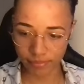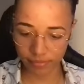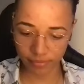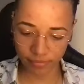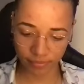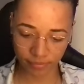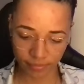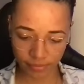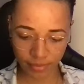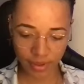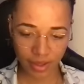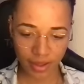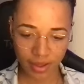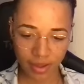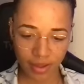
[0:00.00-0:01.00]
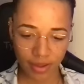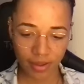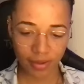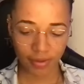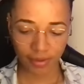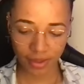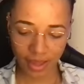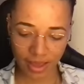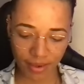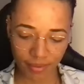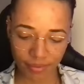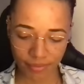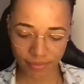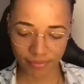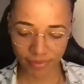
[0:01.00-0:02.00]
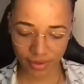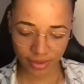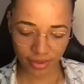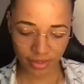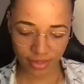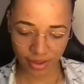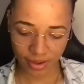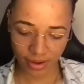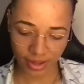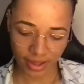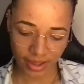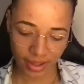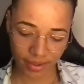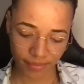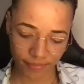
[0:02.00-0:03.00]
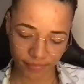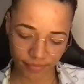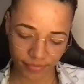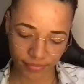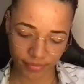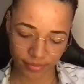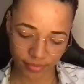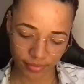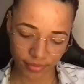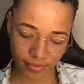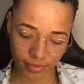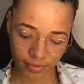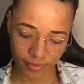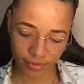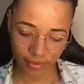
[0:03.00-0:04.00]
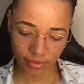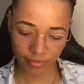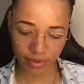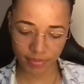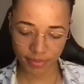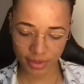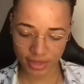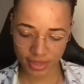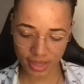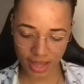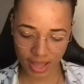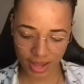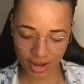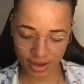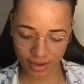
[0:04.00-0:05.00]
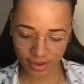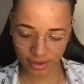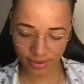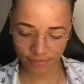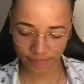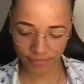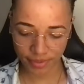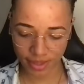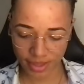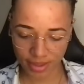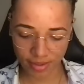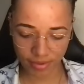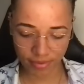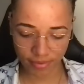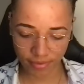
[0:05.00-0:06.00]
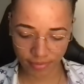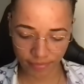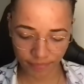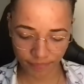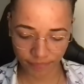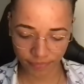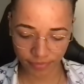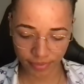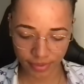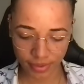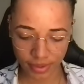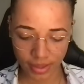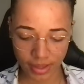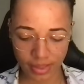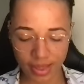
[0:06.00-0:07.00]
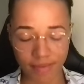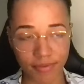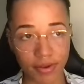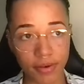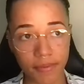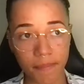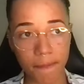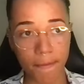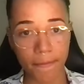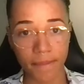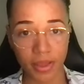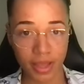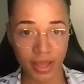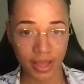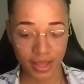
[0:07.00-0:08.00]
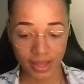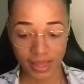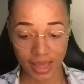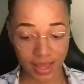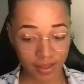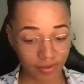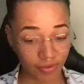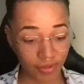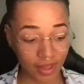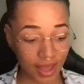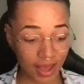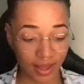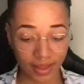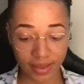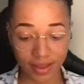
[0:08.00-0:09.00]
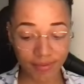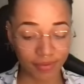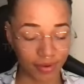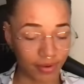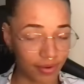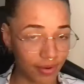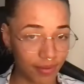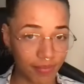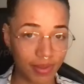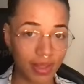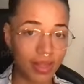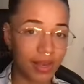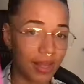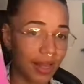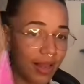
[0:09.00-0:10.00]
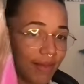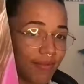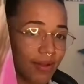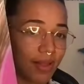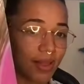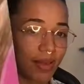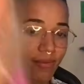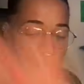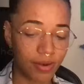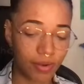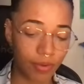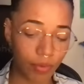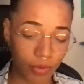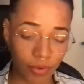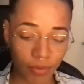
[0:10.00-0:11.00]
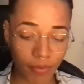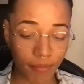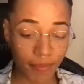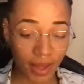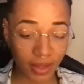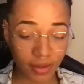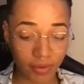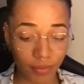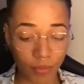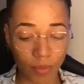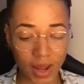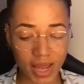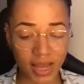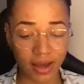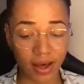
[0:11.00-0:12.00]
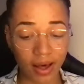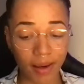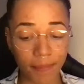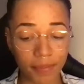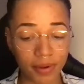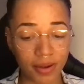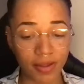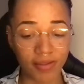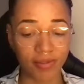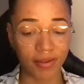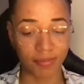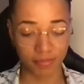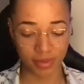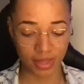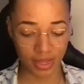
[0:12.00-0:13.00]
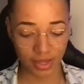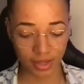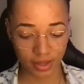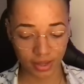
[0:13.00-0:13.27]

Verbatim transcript: so, yeah, we've got the third eye. So, 3 plus 8 is 11. Okay, so yeah, 11. I'm telling you, 11 11. You're about to wake up to something.